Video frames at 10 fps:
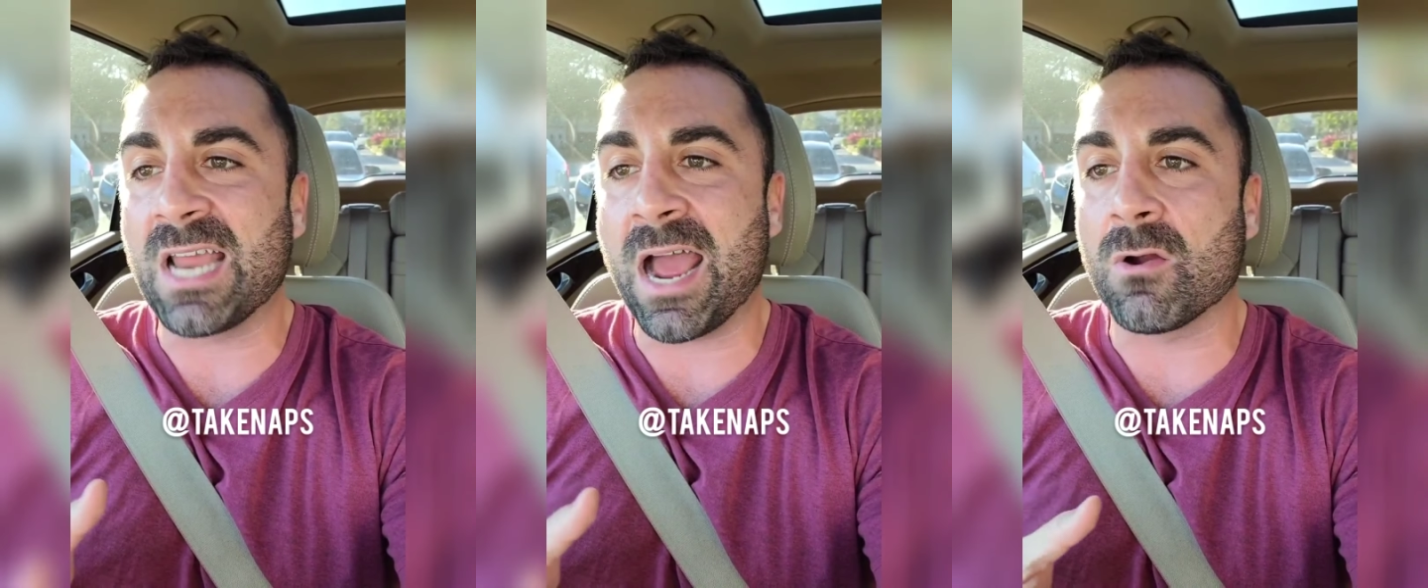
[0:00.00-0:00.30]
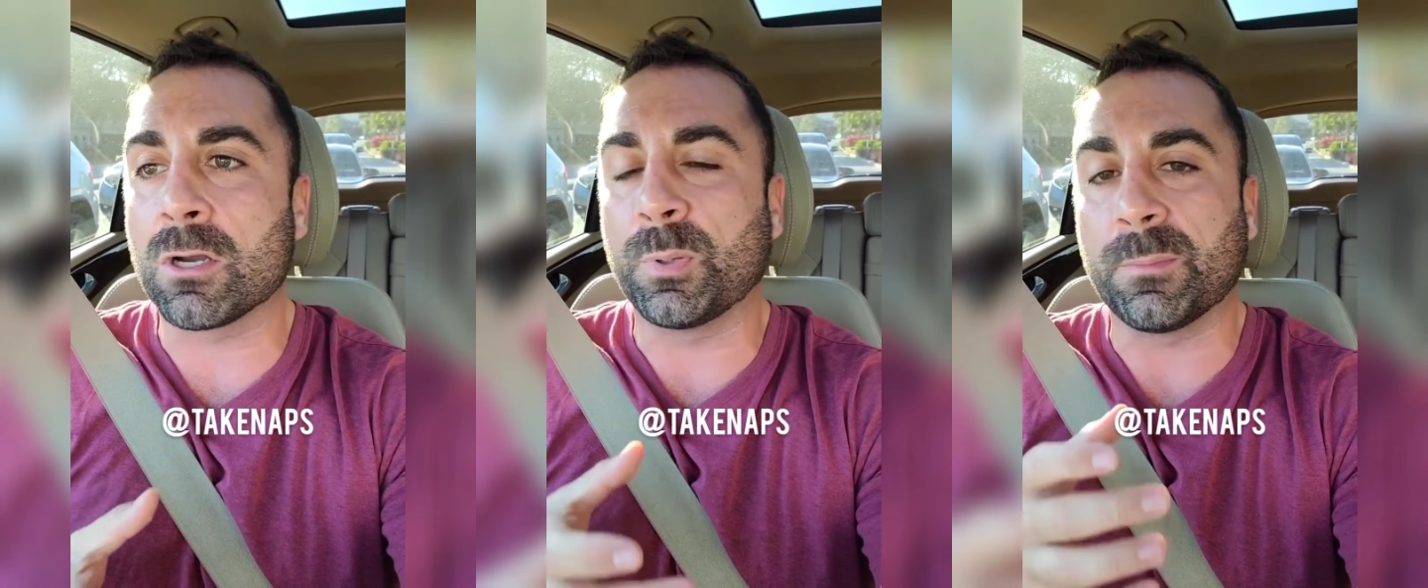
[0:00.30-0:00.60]
an
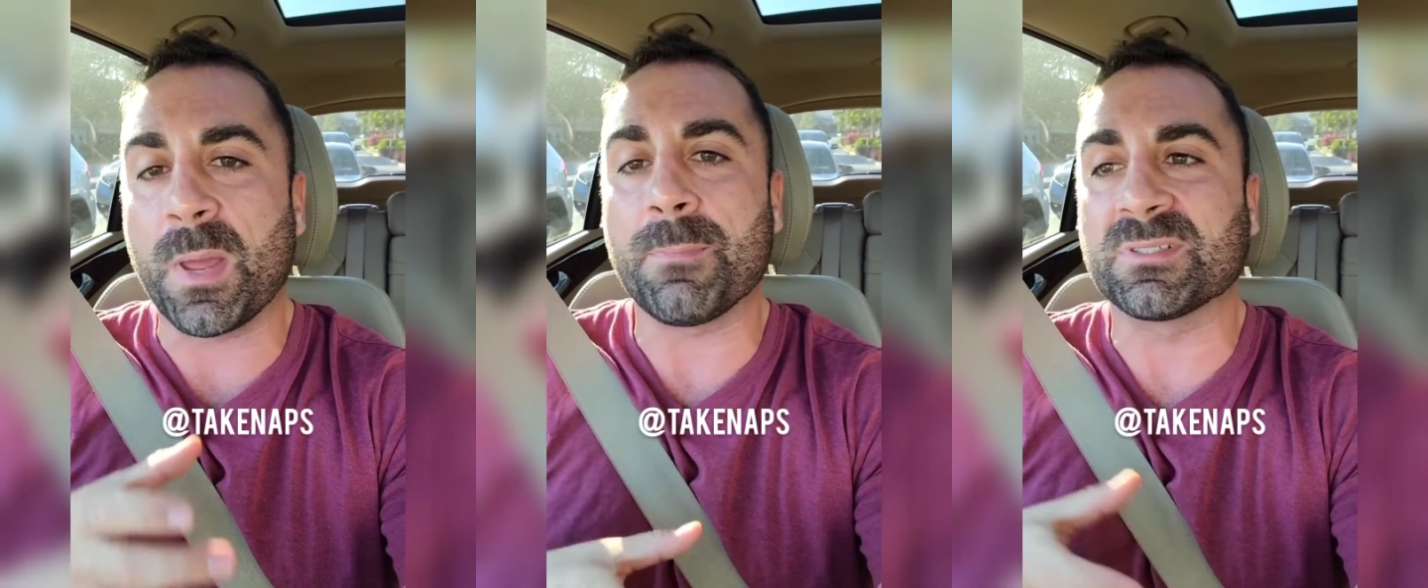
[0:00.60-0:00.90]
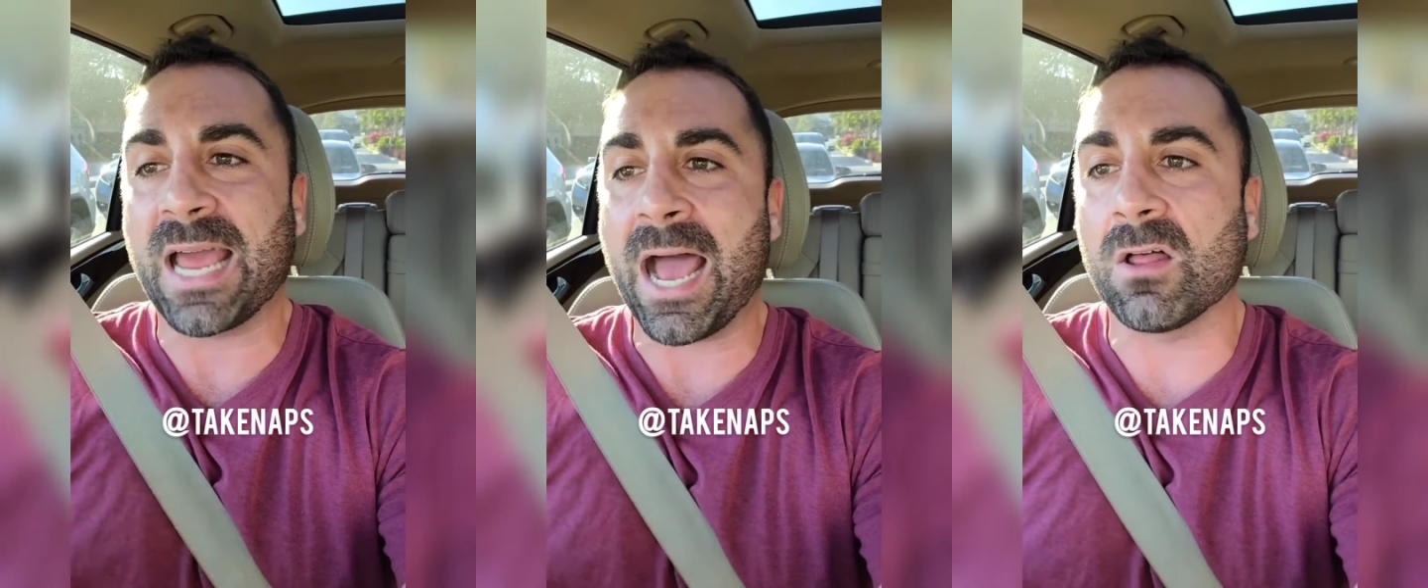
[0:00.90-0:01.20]
hour to put a paper
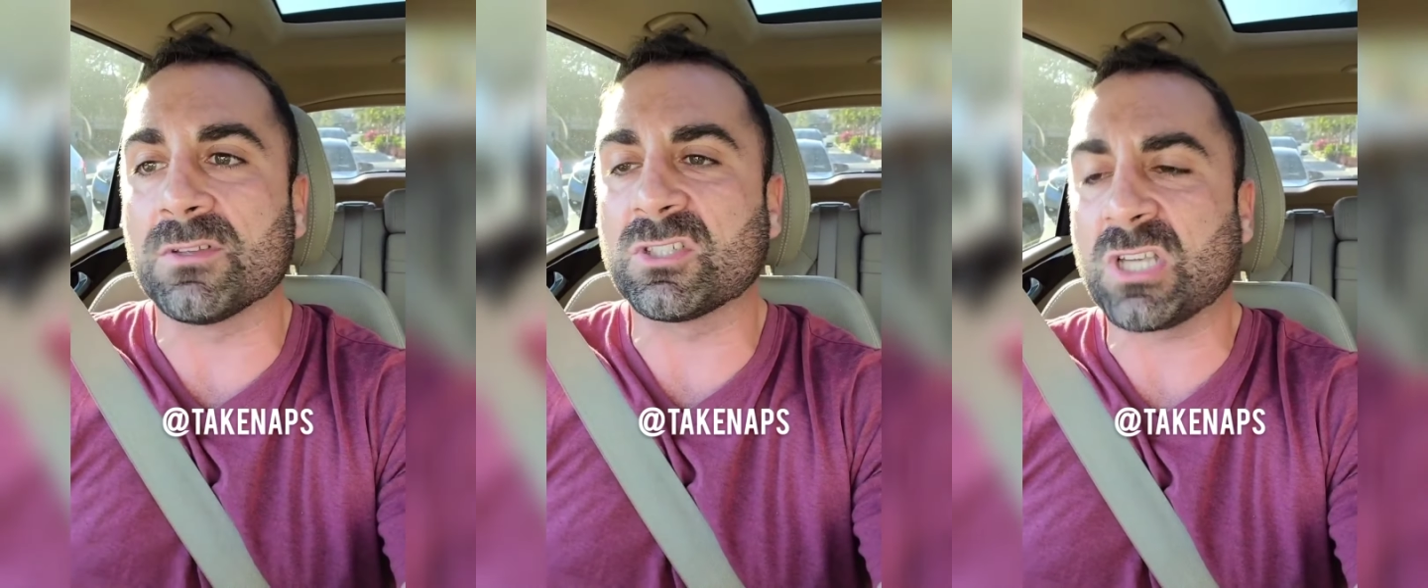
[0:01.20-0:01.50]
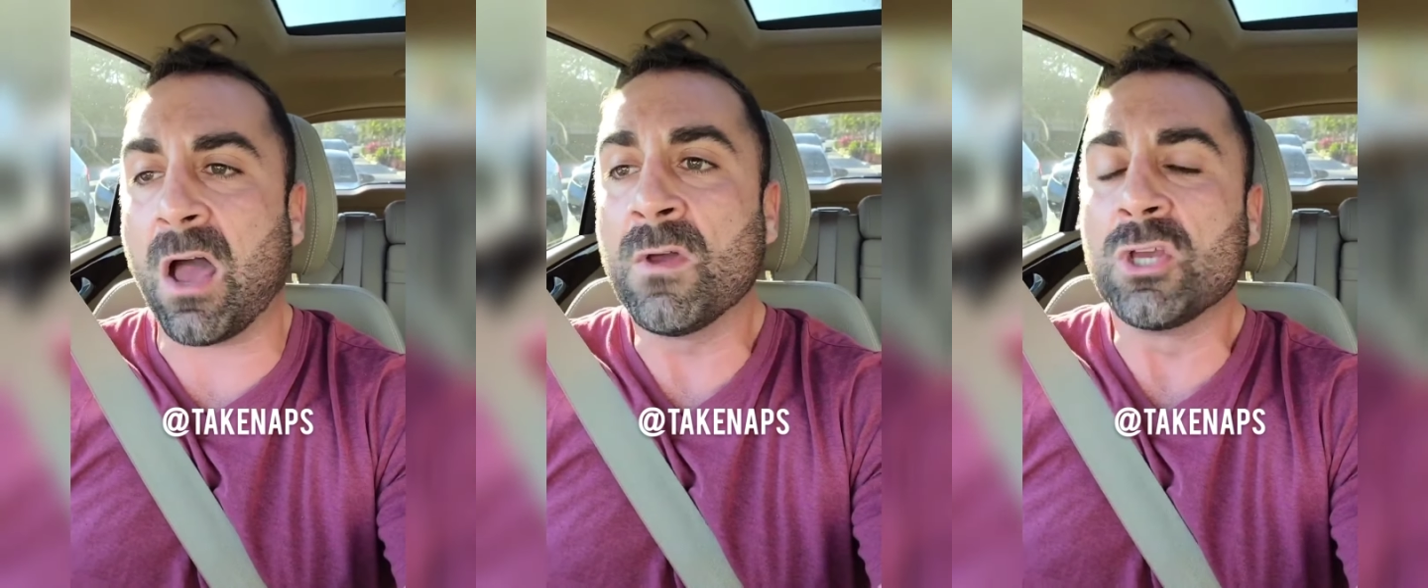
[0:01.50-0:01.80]
towel on the
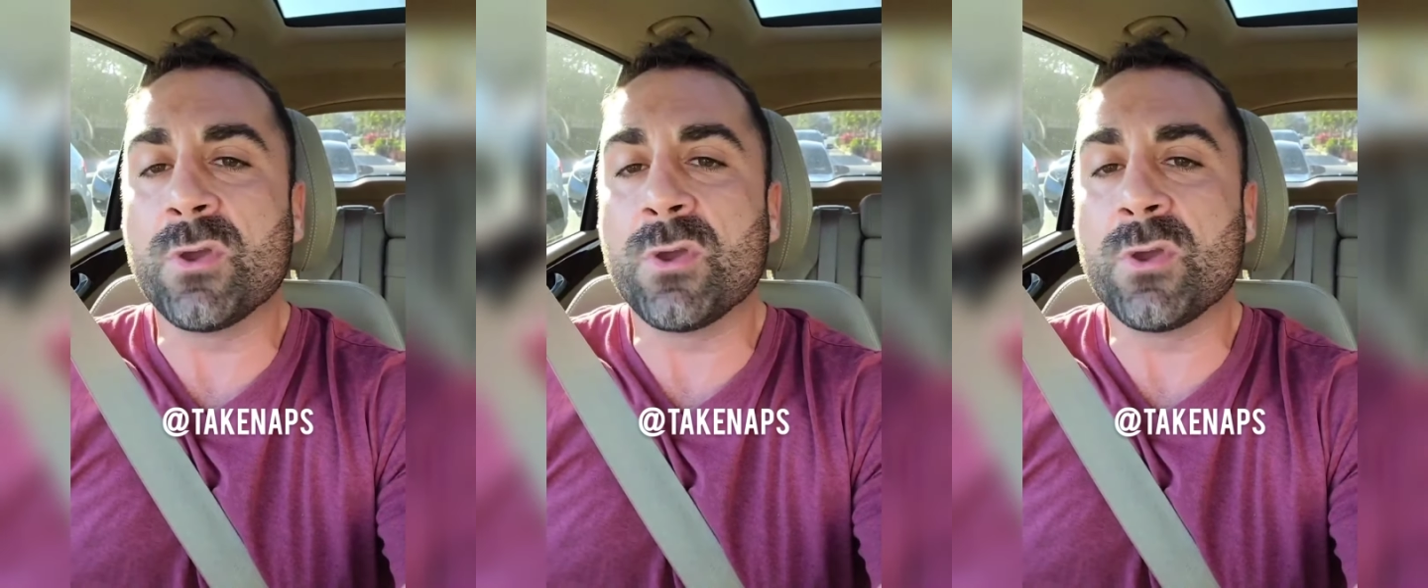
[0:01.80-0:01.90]
shelf,